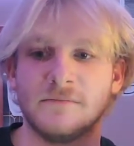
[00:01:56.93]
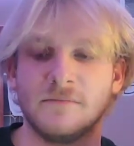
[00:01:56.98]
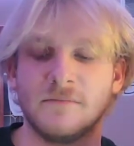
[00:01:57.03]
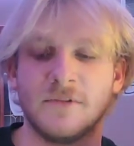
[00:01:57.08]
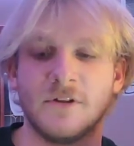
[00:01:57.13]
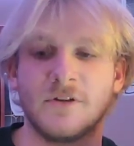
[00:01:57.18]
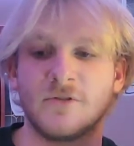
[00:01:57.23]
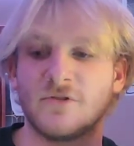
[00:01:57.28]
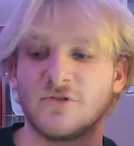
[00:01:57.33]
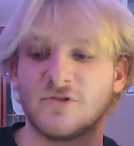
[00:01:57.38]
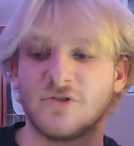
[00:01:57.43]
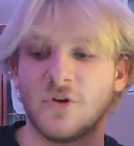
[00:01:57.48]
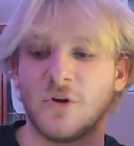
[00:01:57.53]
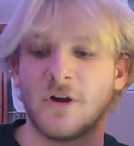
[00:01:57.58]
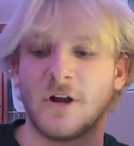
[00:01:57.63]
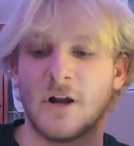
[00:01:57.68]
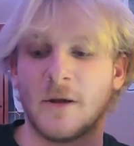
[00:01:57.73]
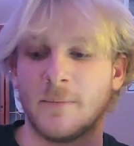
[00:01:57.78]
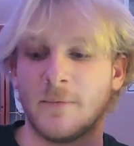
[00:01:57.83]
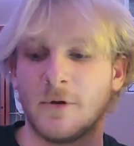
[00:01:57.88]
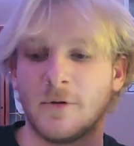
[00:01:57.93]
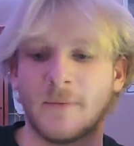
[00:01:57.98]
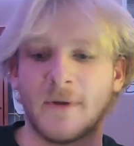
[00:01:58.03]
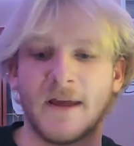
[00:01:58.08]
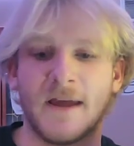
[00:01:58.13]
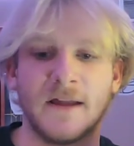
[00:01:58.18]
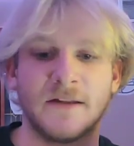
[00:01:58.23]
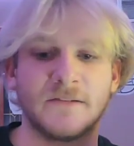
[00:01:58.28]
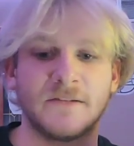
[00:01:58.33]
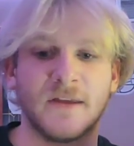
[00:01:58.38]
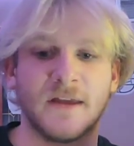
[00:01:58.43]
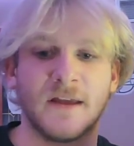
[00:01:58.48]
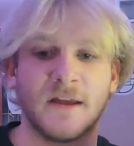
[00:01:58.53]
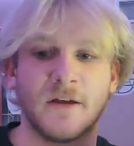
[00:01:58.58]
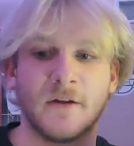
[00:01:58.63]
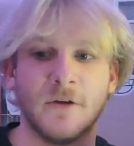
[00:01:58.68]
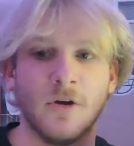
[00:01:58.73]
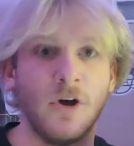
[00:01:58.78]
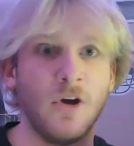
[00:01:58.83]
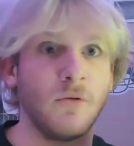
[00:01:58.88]
you know, just showing up on my ads like,
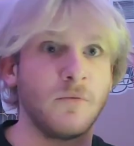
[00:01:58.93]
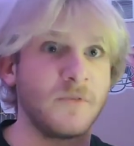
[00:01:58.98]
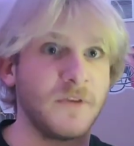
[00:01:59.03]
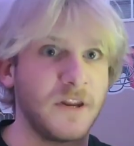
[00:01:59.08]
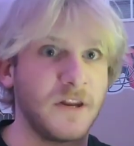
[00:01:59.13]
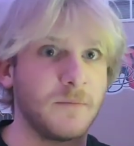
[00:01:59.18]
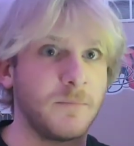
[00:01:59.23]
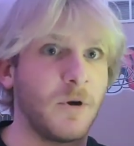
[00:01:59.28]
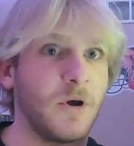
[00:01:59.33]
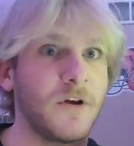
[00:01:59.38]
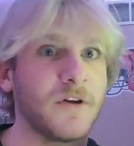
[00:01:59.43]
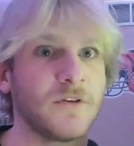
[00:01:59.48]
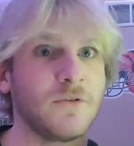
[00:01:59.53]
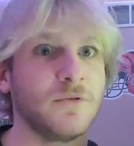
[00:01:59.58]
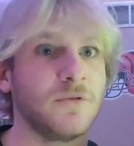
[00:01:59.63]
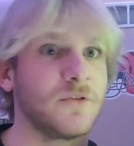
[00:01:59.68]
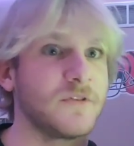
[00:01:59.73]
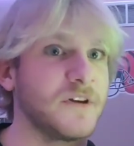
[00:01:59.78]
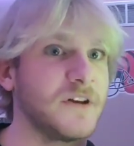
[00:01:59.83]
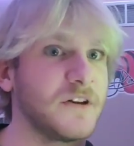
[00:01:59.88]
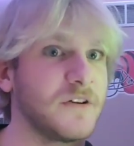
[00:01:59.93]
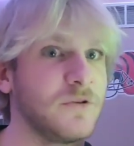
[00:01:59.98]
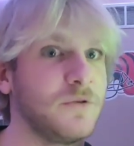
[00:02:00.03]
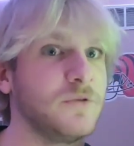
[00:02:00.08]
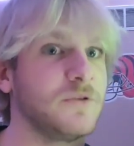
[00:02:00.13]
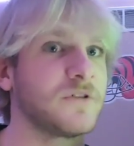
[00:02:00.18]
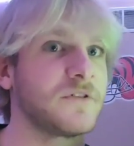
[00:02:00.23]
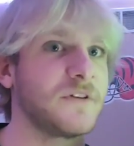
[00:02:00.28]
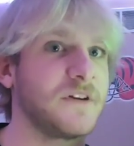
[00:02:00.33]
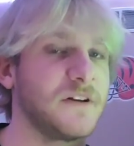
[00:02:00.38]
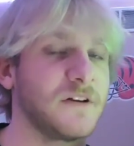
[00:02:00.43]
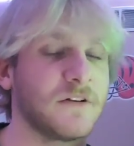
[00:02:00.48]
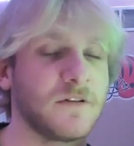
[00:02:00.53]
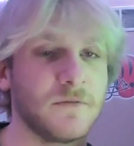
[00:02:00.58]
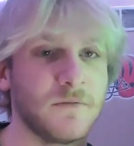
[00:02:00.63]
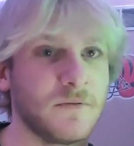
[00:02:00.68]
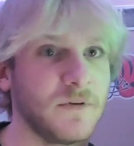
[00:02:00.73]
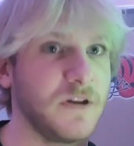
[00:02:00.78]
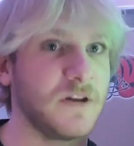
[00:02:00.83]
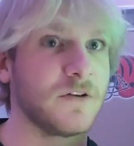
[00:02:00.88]
oh, we need a party cooler, need a cooler, need
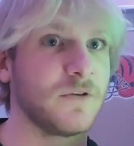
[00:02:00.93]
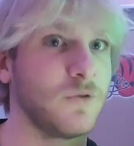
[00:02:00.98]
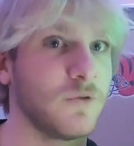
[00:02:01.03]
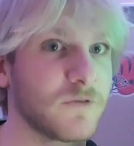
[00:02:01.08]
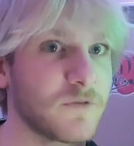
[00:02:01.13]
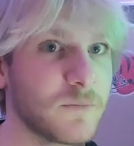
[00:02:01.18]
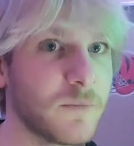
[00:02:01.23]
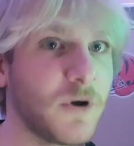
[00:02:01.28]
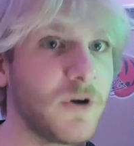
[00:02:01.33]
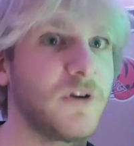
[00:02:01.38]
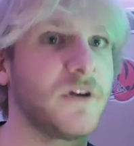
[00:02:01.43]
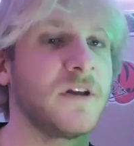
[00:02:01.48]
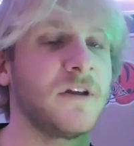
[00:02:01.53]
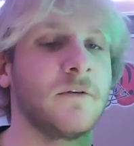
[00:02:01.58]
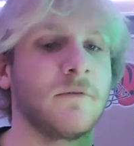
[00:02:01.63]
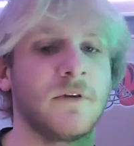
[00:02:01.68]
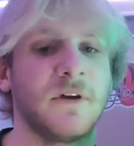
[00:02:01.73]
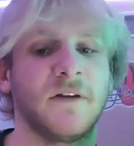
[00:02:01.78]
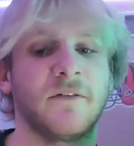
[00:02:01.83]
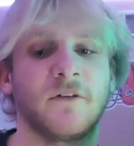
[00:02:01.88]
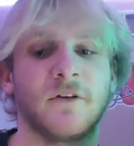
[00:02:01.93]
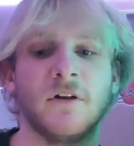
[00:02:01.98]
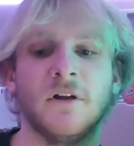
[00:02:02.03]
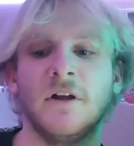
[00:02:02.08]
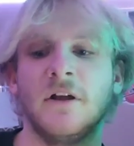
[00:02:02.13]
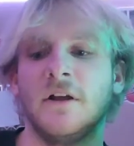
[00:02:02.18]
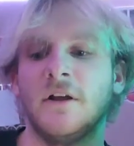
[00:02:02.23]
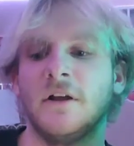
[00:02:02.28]
a cooler for party and whatever.